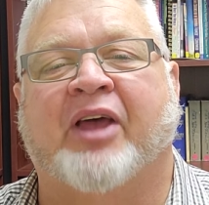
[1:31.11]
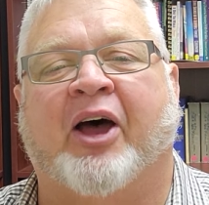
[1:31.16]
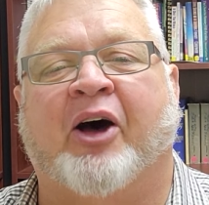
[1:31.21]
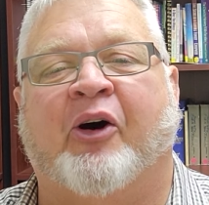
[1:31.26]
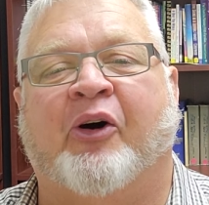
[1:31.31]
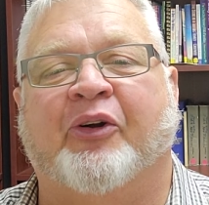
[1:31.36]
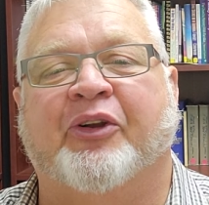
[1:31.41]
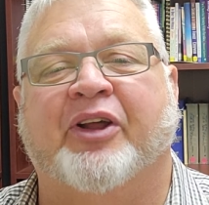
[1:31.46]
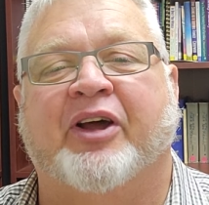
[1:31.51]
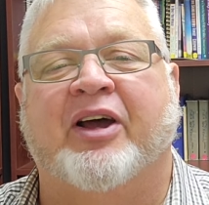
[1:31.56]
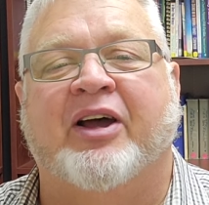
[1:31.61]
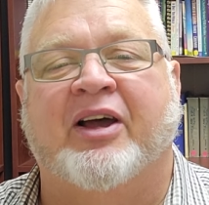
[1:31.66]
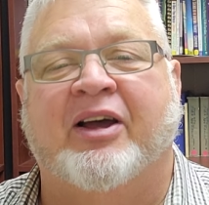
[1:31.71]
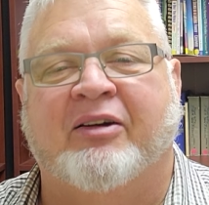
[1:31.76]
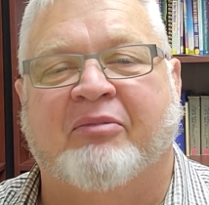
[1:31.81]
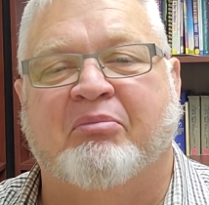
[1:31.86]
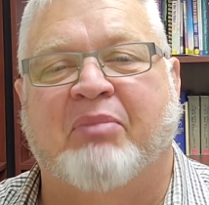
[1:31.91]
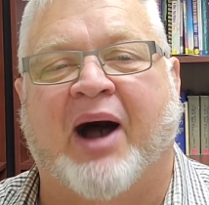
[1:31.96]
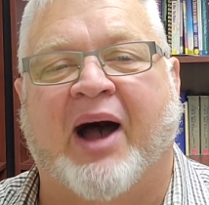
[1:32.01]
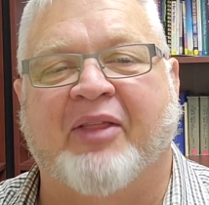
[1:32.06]
held
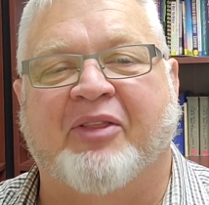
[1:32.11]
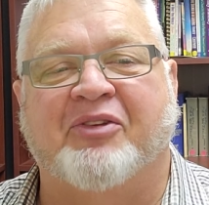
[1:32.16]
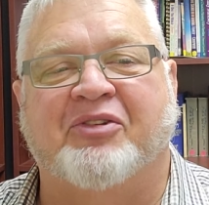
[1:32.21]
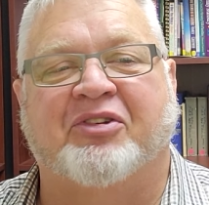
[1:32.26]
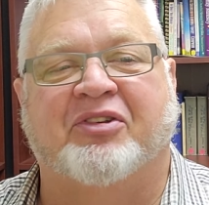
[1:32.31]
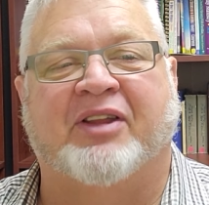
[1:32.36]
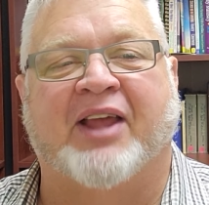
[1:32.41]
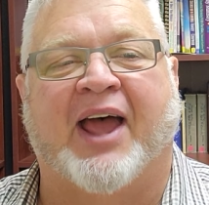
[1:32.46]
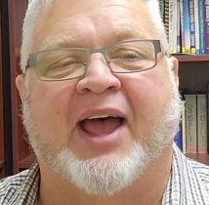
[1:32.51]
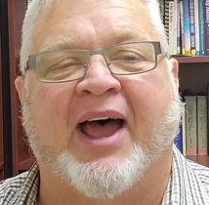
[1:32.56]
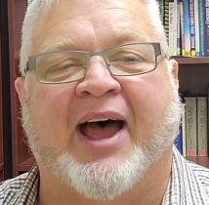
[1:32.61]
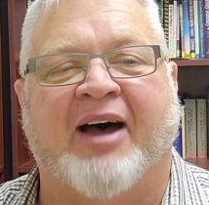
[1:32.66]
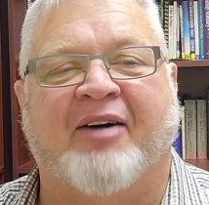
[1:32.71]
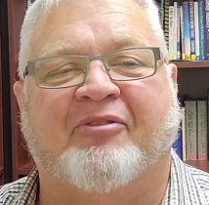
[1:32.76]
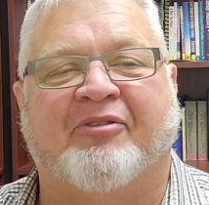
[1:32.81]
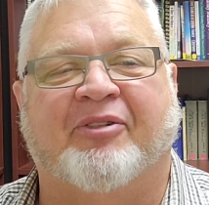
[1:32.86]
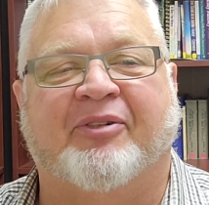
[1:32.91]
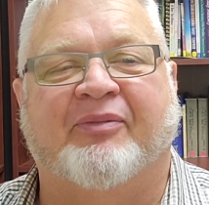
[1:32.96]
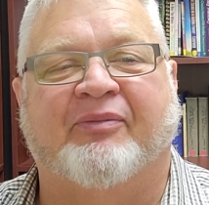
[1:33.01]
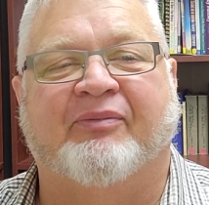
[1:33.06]
by the
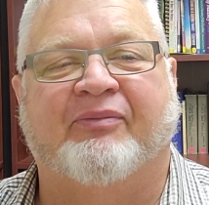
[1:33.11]
staff.